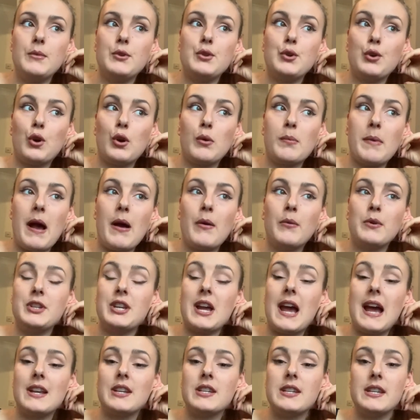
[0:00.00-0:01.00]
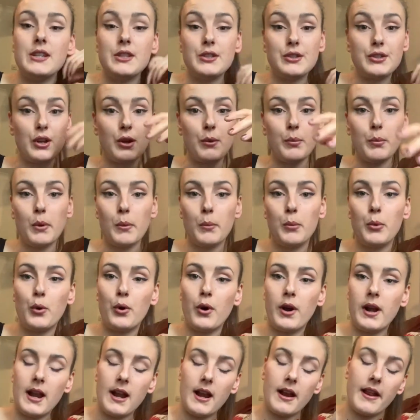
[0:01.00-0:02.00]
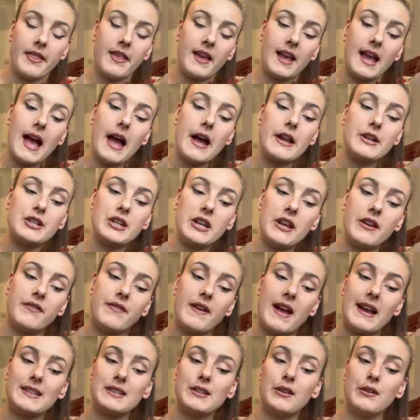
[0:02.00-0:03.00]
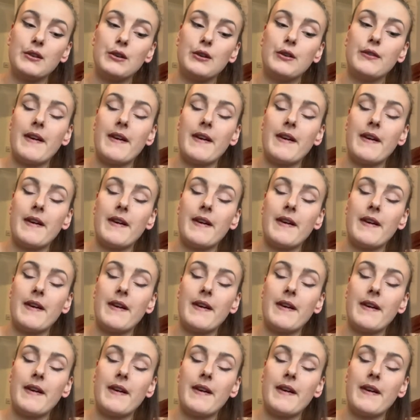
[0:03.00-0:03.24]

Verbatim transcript: talk about which actually is super important and i think actually affects a lot